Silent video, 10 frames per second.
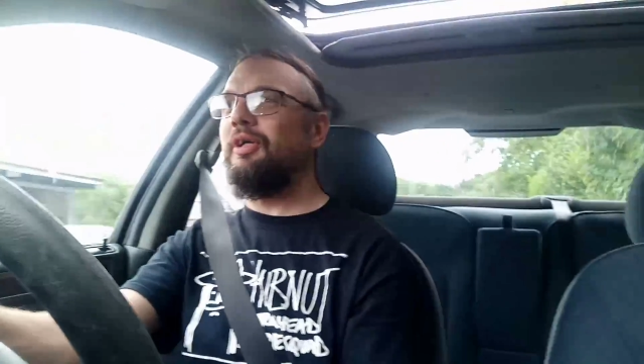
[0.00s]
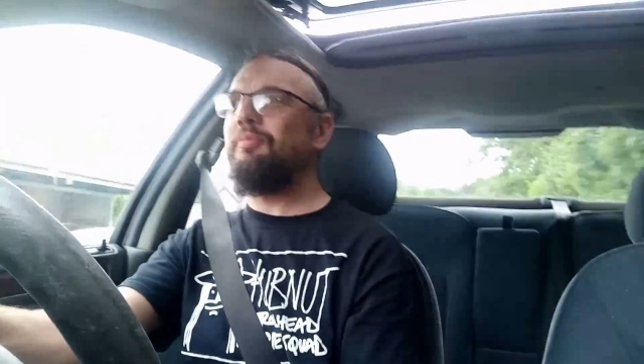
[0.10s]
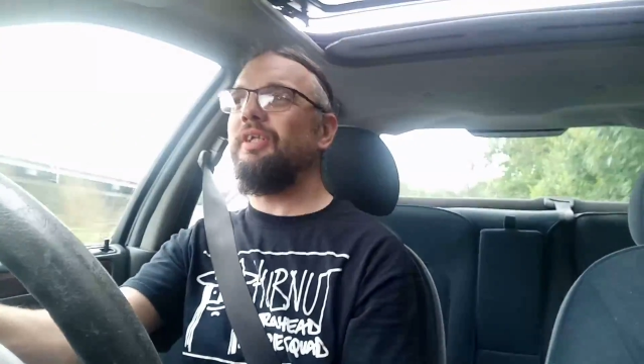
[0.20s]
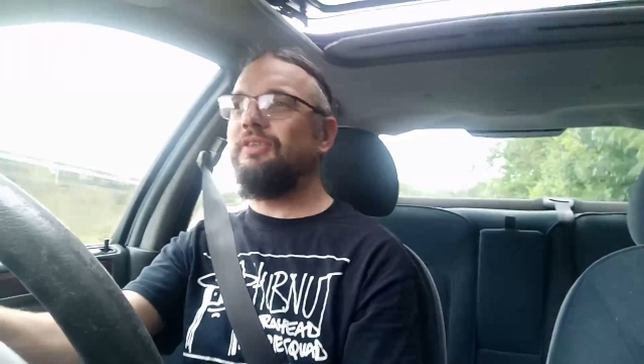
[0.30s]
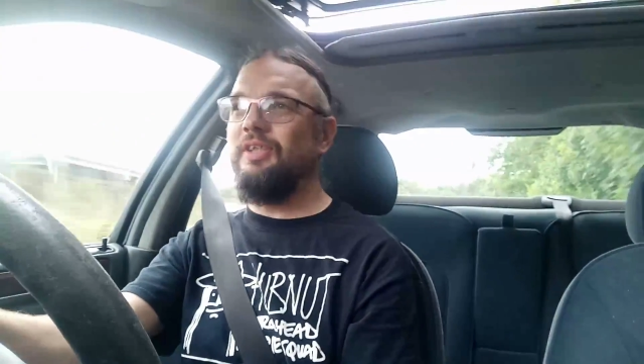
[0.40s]

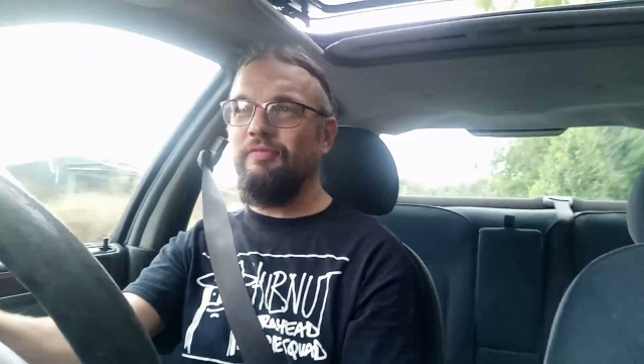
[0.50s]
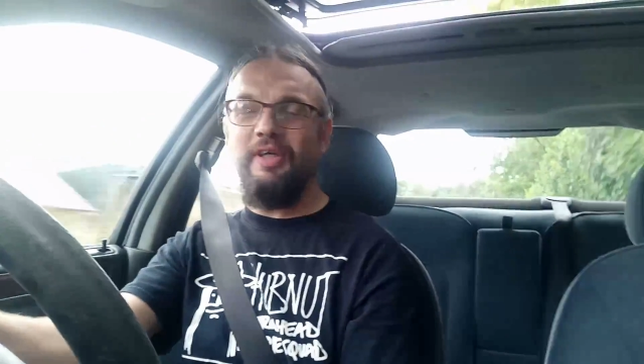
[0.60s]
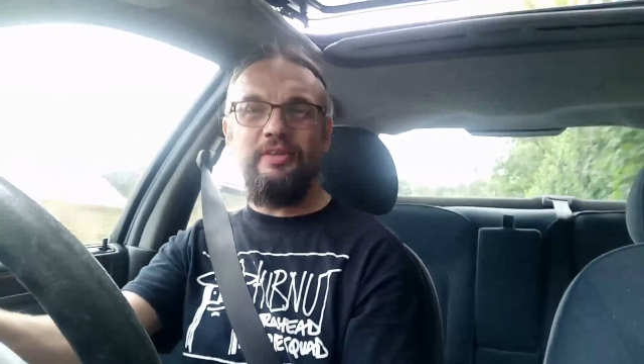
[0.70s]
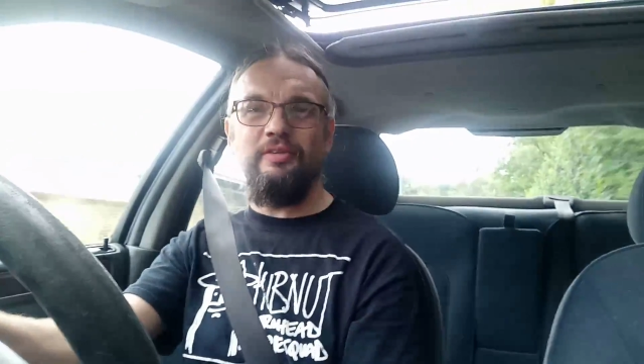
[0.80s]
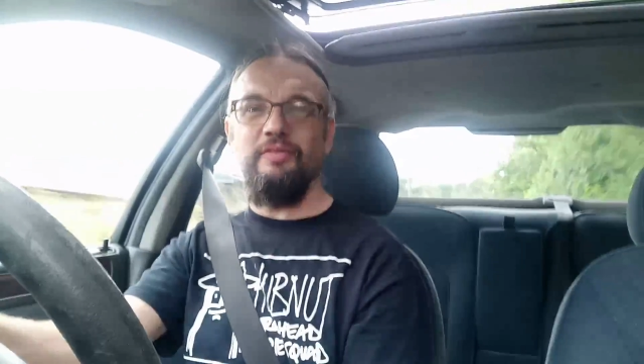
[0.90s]
Maybe that's the
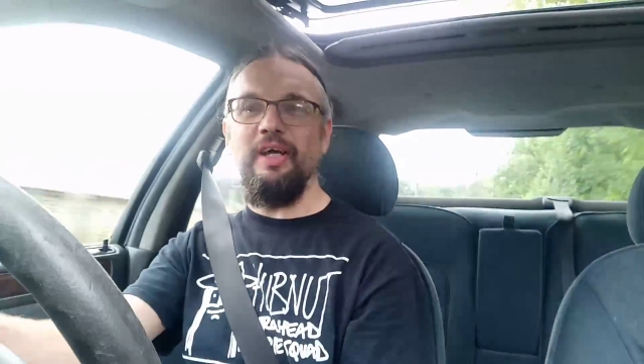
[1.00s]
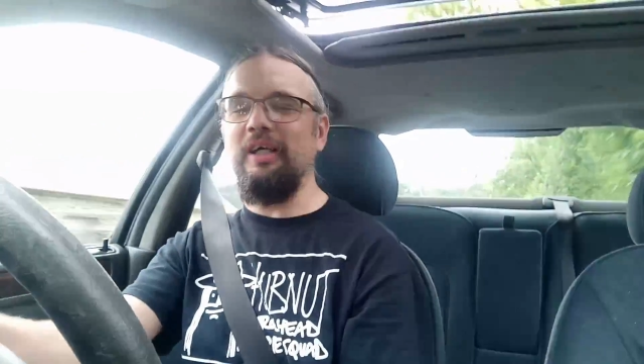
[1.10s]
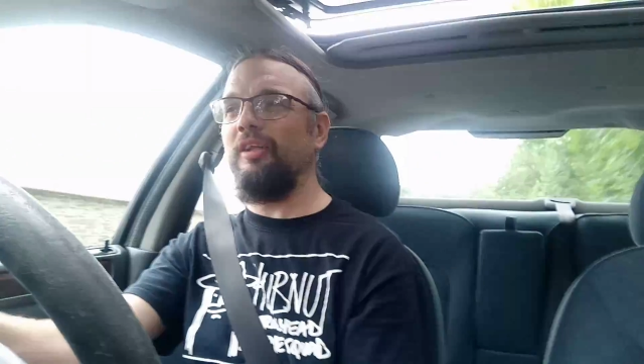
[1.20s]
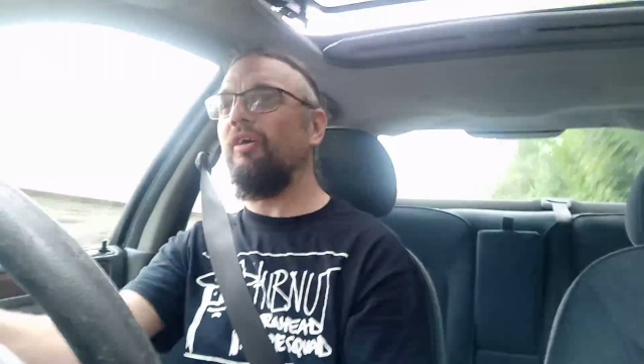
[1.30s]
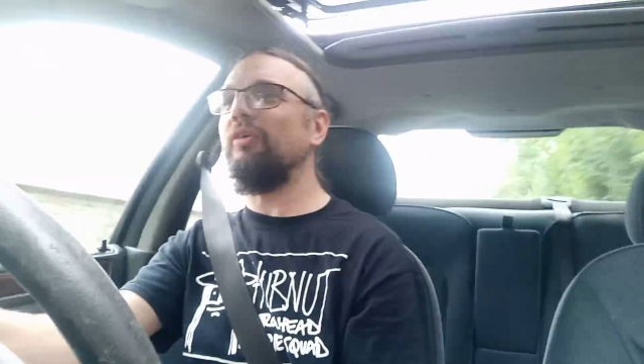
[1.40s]
effect of
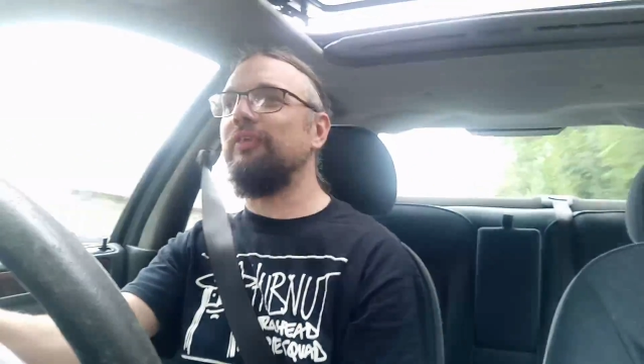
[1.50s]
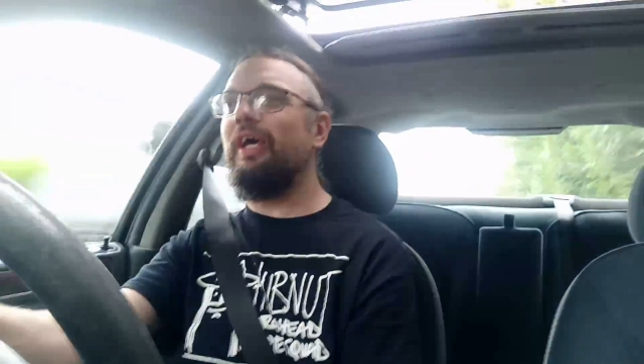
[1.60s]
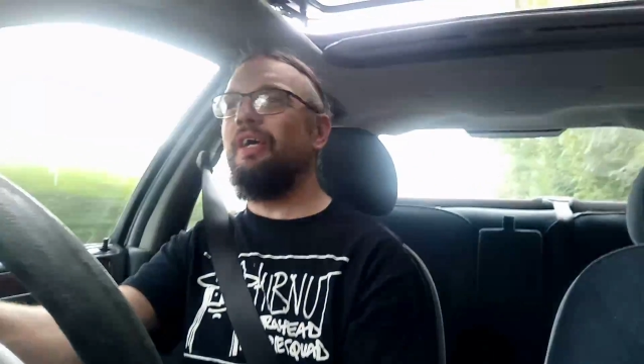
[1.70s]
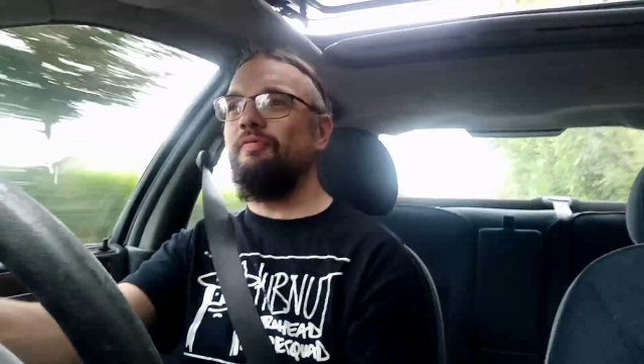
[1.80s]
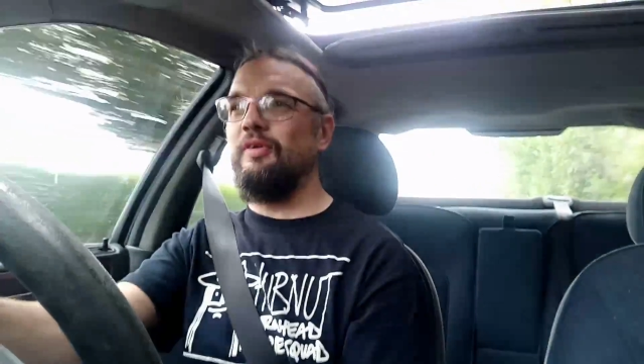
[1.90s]
that
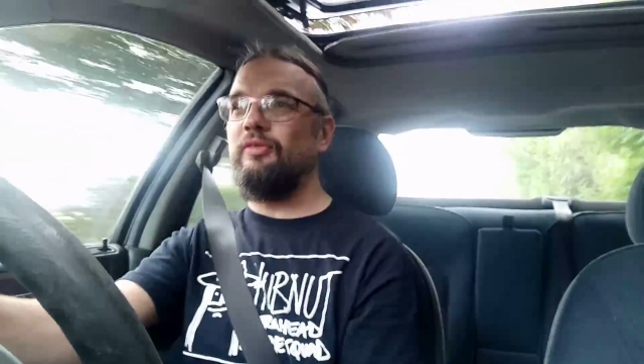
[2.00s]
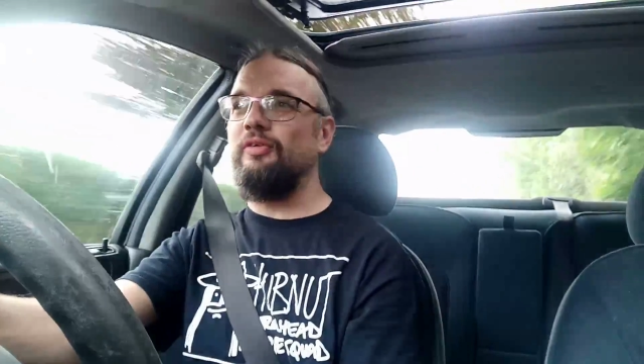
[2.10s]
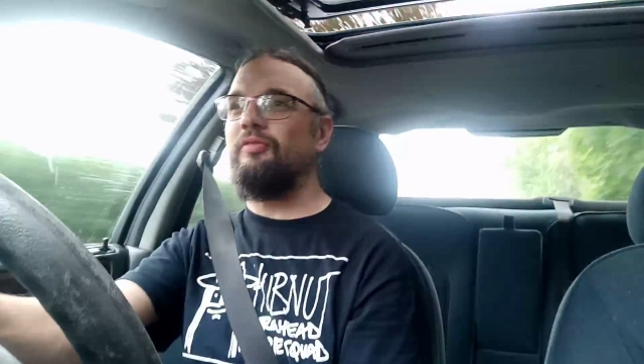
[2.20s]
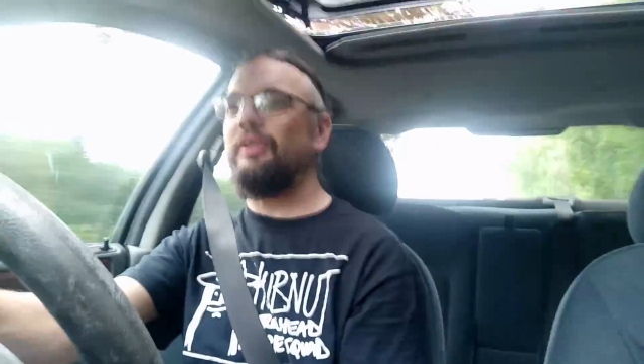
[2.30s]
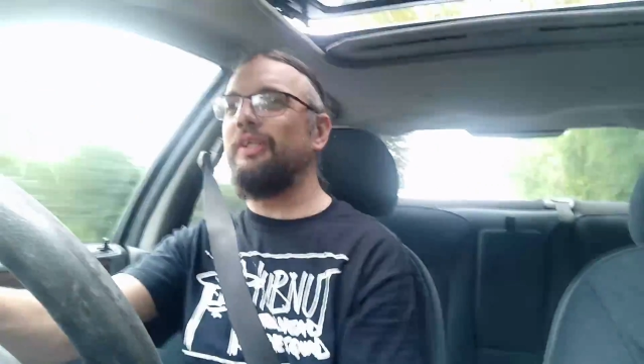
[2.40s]
clogged air
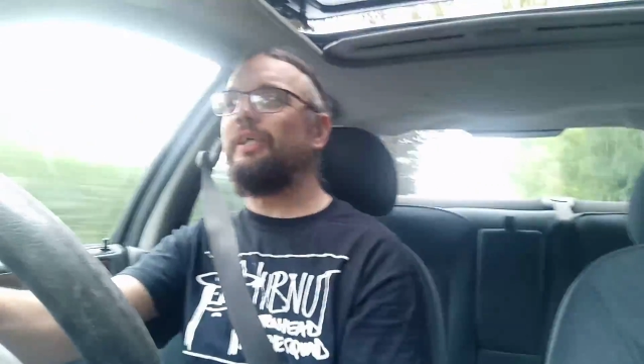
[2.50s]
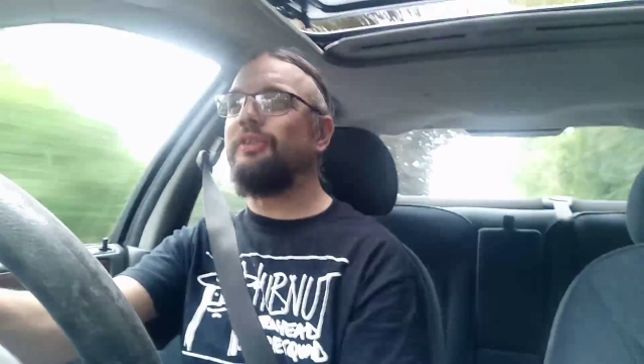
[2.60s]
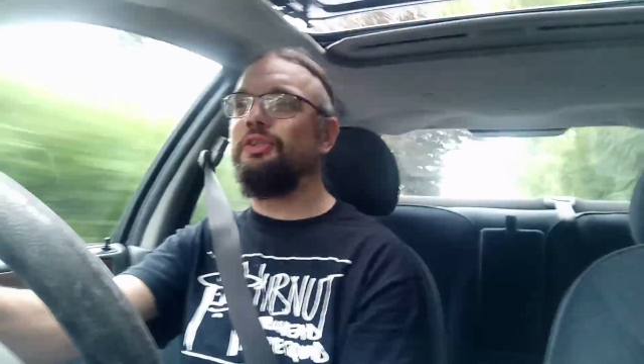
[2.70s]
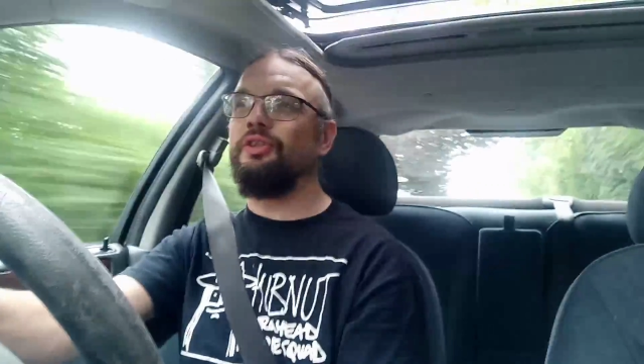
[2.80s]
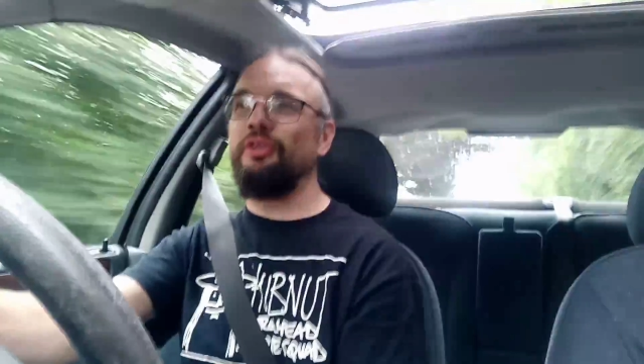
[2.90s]
filter where the
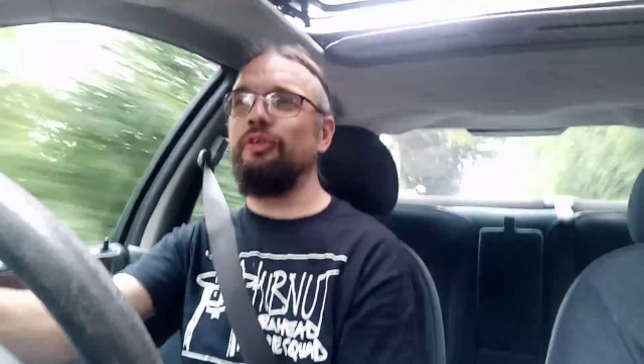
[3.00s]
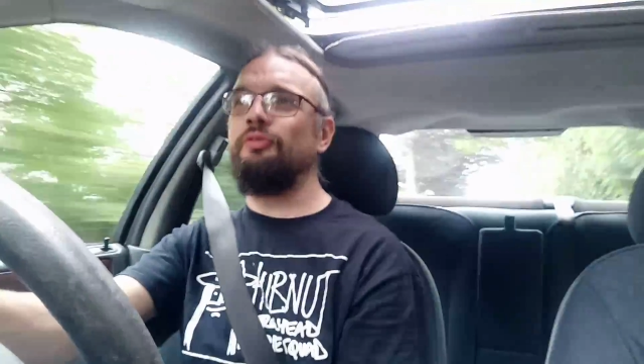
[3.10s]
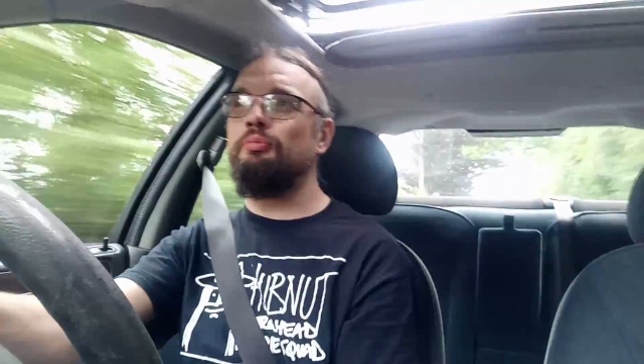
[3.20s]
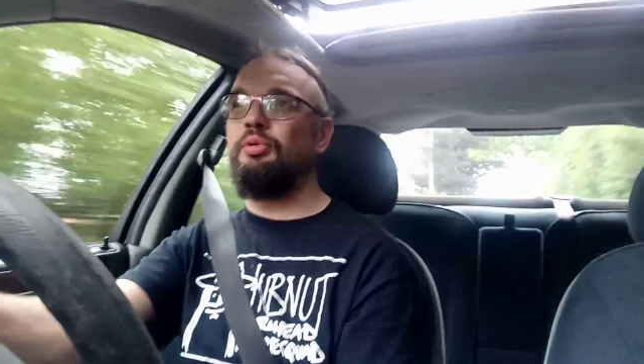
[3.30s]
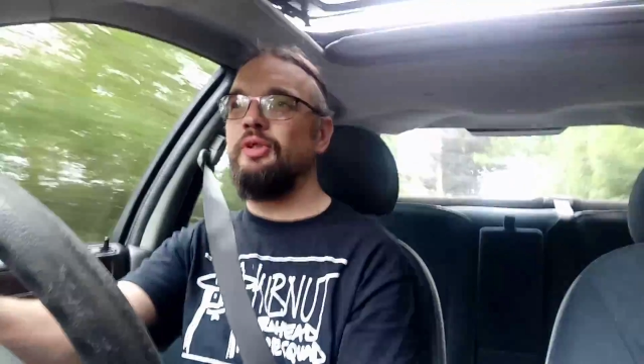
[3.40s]
engine just
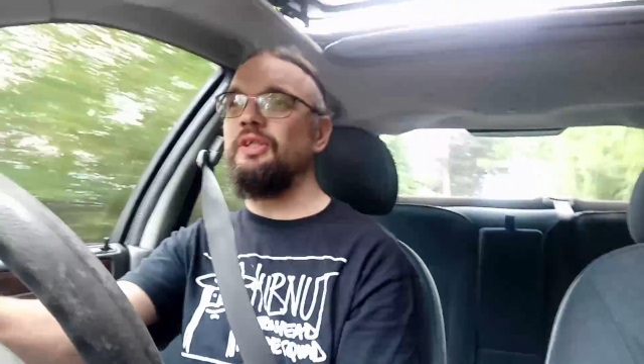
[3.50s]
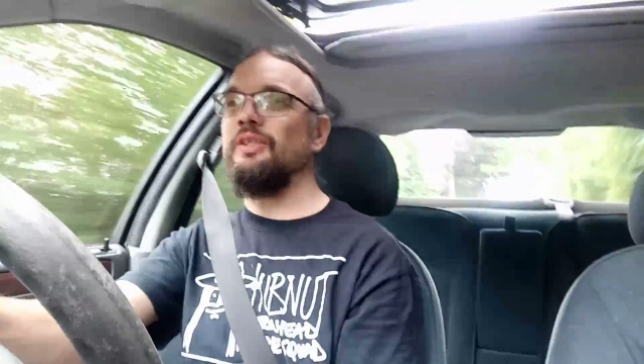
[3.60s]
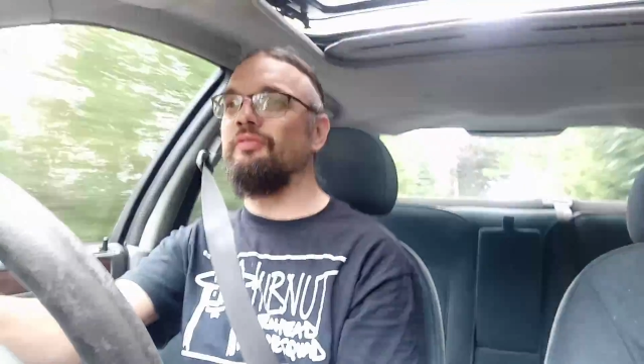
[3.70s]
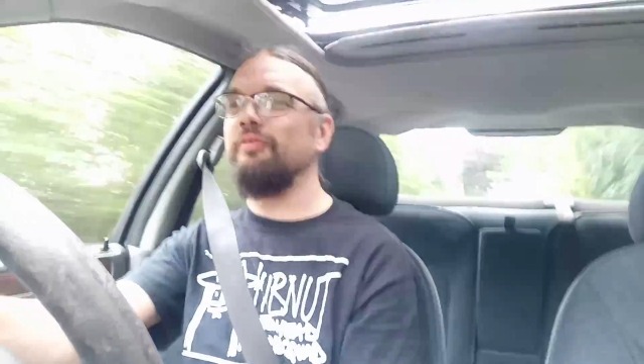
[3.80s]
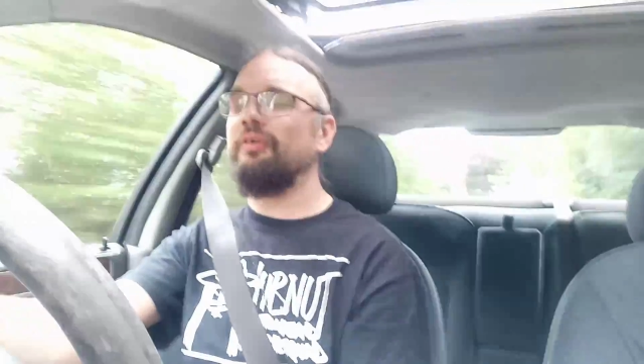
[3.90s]
couldn't
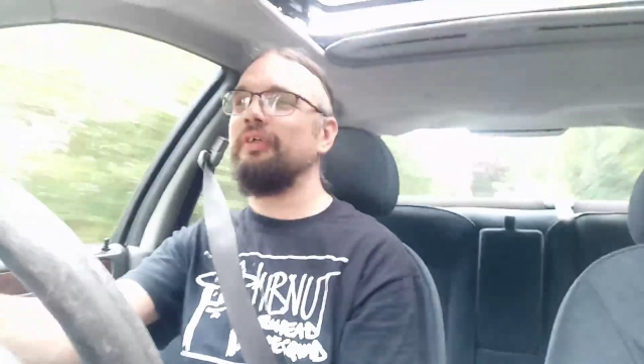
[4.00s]
breathe.